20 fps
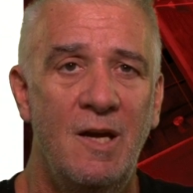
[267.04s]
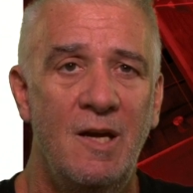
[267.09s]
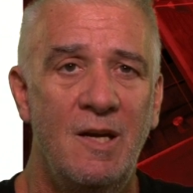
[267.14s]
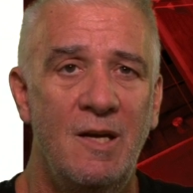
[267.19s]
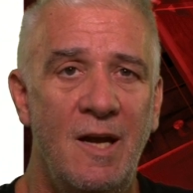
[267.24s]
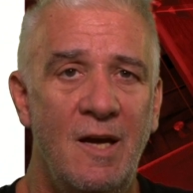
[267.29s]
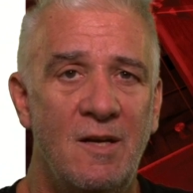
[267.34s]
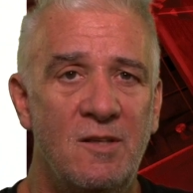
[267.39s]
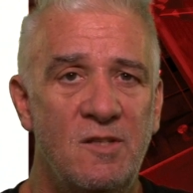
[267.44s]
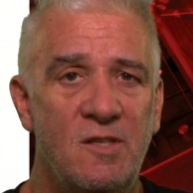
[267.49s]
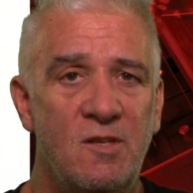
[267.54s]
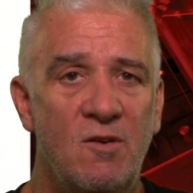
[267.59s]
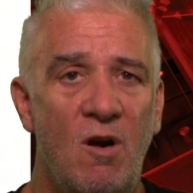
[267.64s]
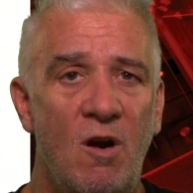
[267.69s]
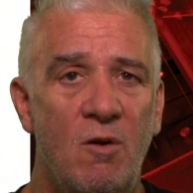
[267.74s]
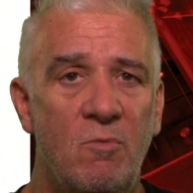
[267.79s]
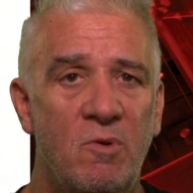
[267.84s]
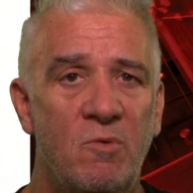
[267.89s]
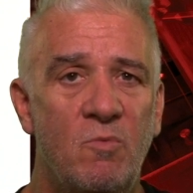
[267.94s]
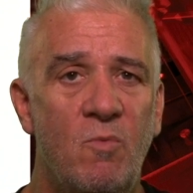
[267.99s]
Now
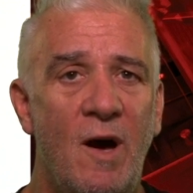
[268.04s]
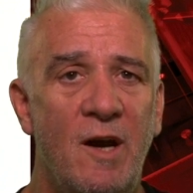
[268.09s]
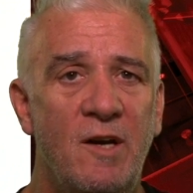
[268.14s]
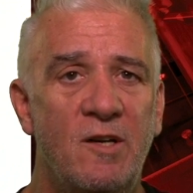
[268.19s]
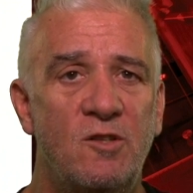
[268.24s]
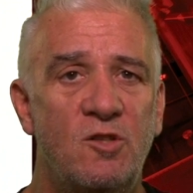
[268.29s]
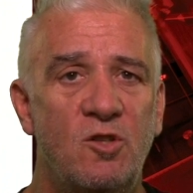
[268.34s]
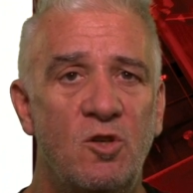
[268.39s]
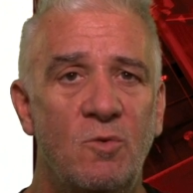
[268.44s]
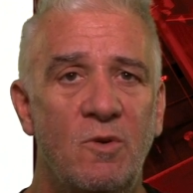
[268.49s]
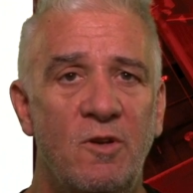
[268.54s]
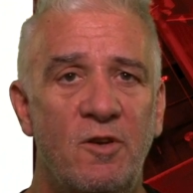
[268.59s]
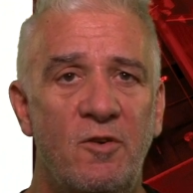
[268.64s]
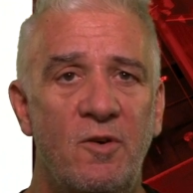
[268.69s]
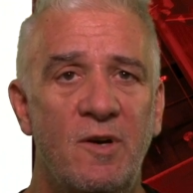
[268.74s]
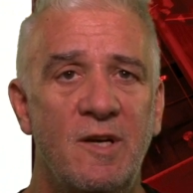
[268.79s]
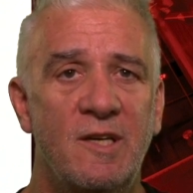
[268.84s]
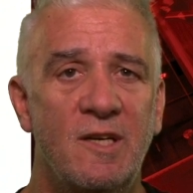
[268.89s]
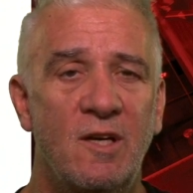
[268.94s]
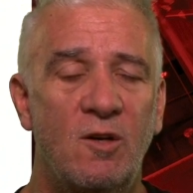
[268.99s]
0 with 1, 2 and
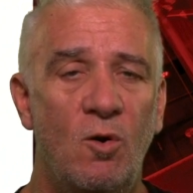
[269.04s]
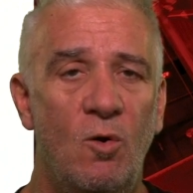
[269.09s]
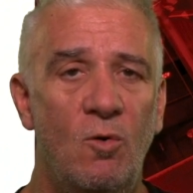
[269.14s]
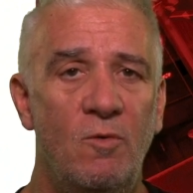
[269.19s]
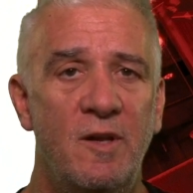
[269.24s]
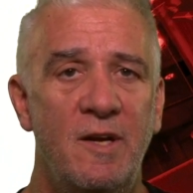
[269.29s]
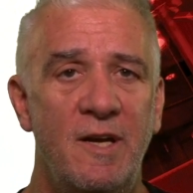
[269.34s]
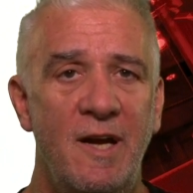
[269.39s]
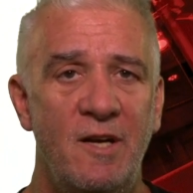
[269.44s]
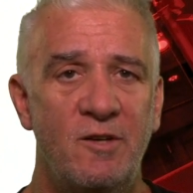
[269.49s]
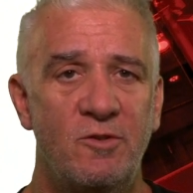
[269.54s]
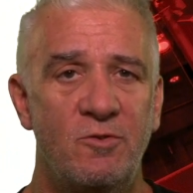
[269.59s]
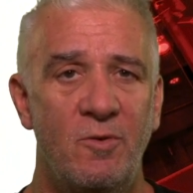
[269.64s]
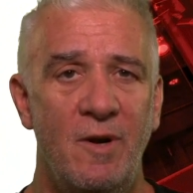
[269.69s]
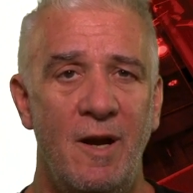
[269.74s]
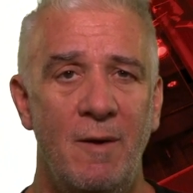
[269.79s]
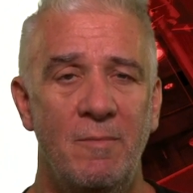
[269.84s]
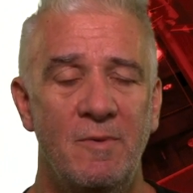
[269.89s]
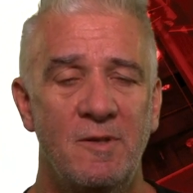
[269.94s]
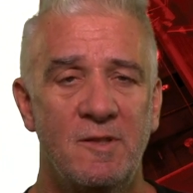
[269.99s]
3 are called the natural
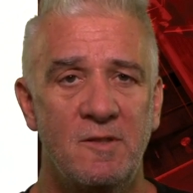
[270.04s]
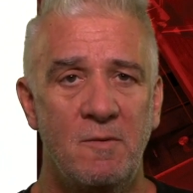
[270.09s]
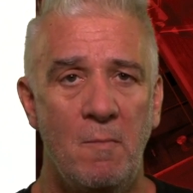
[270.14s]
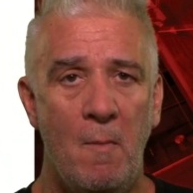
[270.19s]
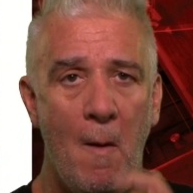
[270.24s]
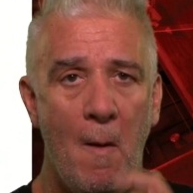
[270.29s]
numbers.